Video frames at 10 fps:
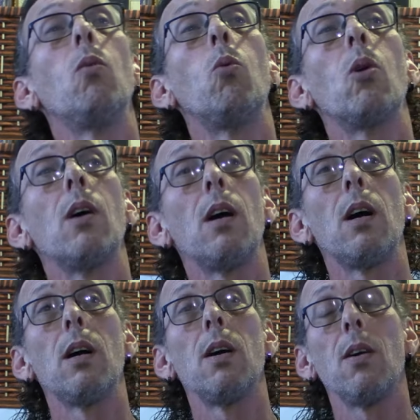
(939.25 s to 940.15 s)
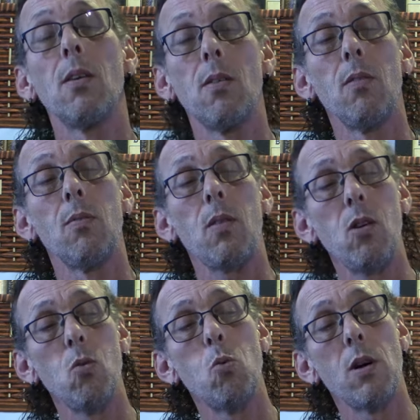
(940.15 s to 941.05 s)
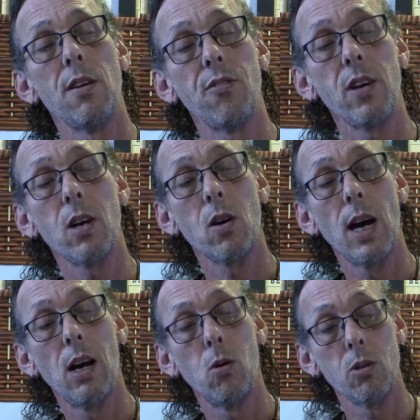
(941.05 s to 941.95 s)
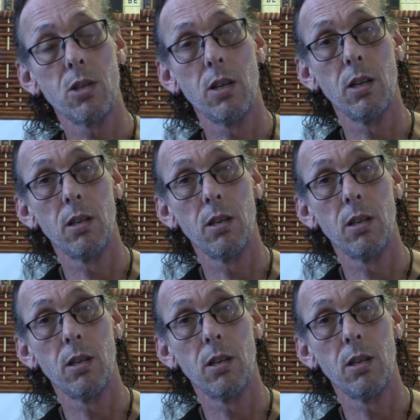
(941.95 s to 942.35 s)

where you want to figure out